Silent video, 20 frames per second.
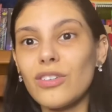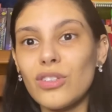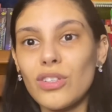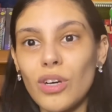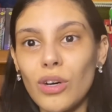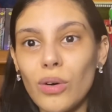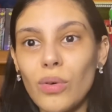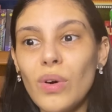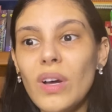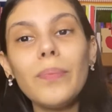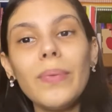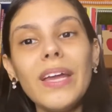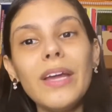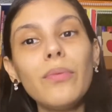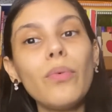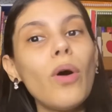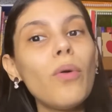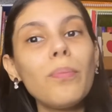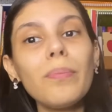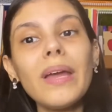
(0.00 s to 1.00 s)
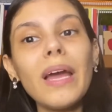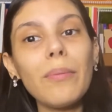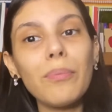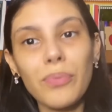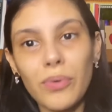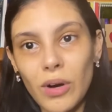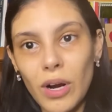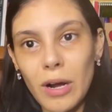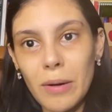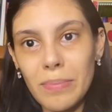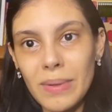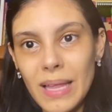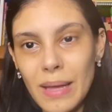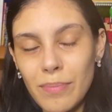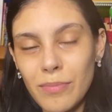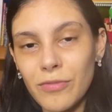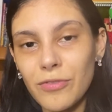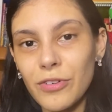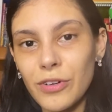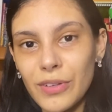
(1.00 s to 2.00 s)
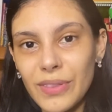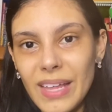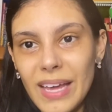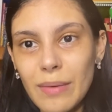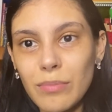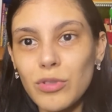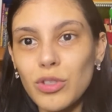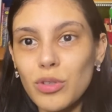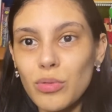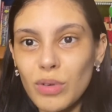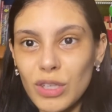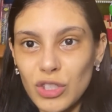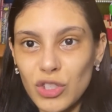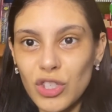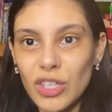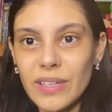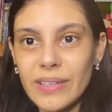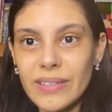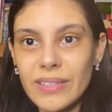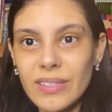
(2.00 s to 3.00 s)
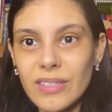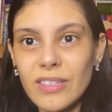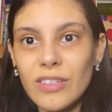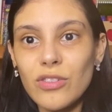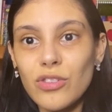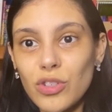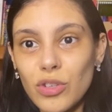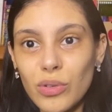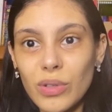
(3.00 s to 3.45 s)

So it won't be a problem for them to adjust